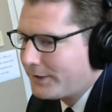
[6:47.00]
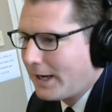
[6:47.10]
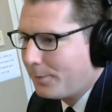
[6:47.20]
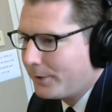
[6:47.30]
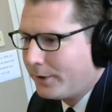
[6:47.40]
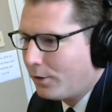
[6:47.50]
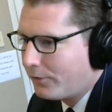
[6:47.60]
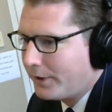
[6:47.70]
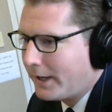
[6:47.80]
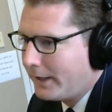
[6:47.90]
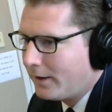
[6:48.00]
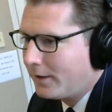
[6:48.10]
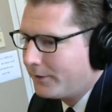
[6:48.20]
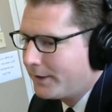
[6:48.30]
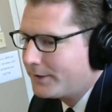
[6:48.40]
happening overnight
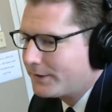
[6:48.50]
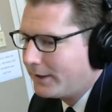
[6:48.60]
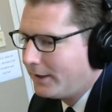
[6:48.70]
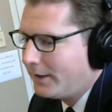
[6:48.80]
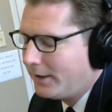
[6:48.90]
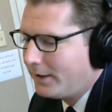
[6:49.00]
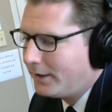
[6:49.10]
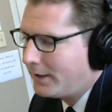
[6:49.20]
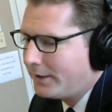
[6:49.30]
on this. And again,